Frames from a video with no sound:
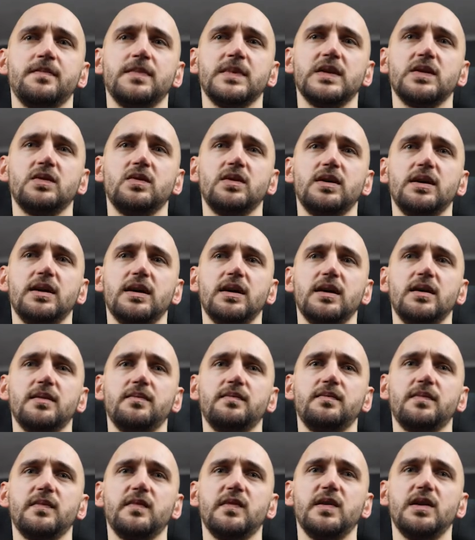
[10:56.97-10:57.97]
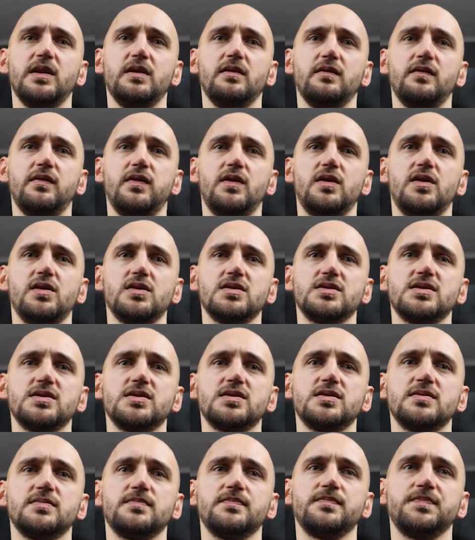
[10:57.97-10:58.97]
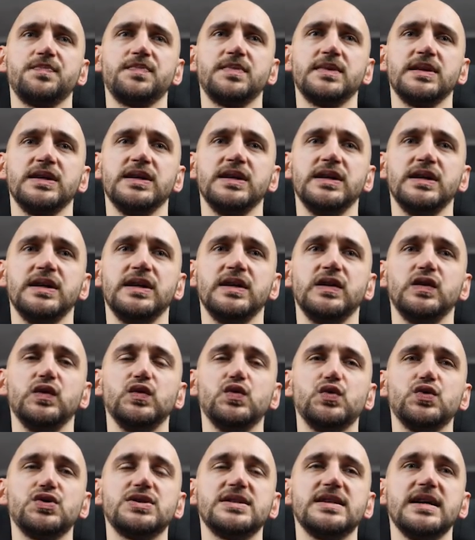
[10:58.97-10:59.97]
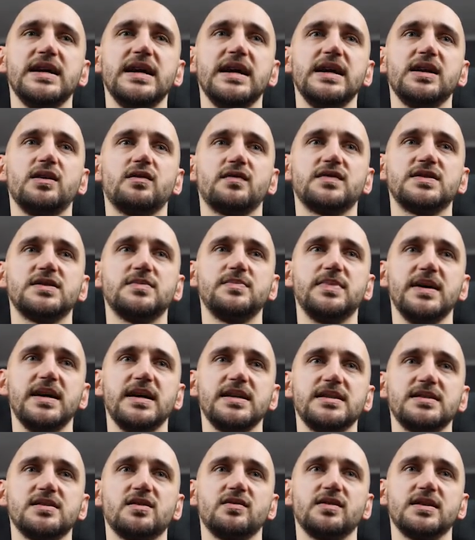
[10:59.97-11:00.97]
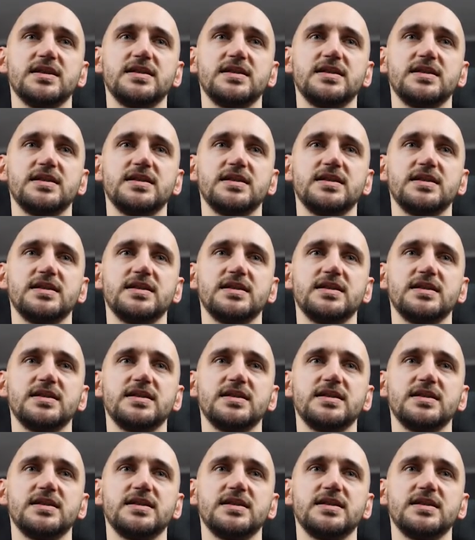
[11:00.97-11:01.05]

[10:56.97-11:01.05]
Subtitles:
Okay, villain folds. Deuce 8 of spades on a